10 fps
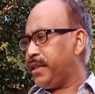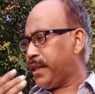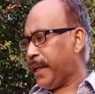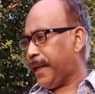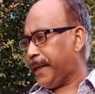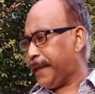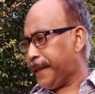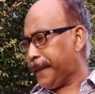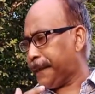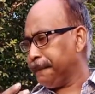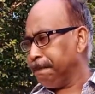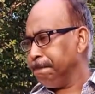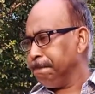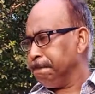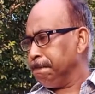and
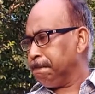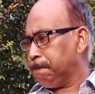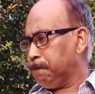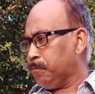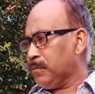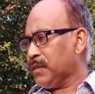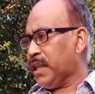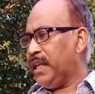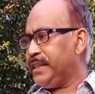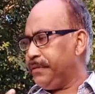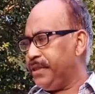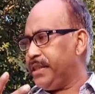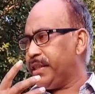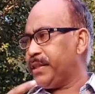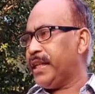
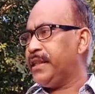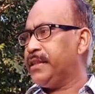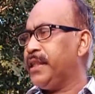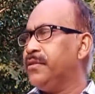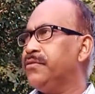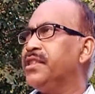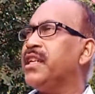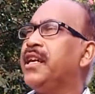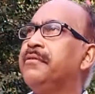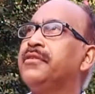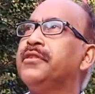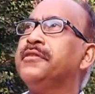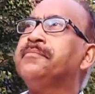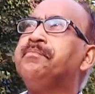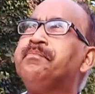Elsevier. Then we have
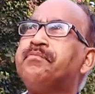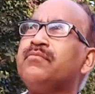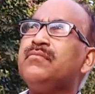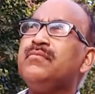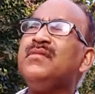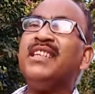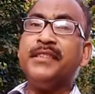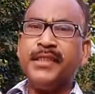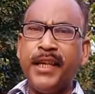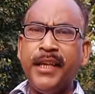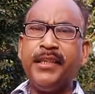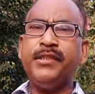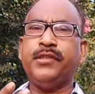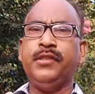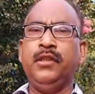Sage.